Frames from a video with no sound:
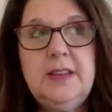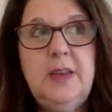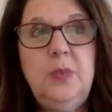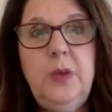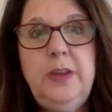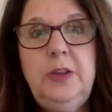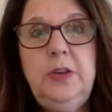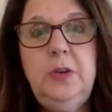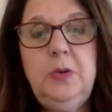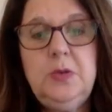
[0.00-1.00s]
And when
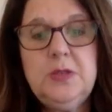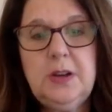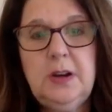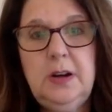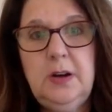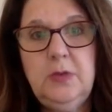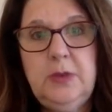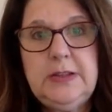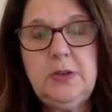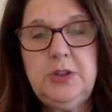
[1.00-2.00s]
you start
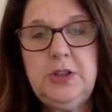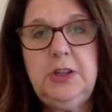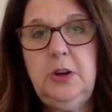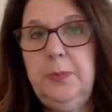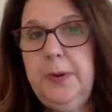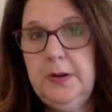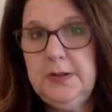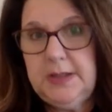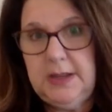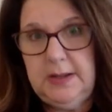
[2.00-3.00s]
researching your
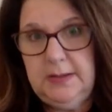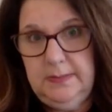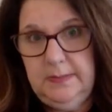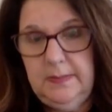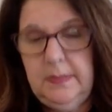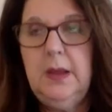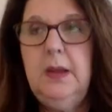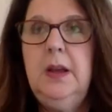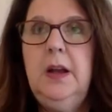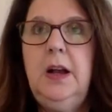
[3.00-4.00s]
person,
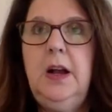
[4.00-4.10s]
right.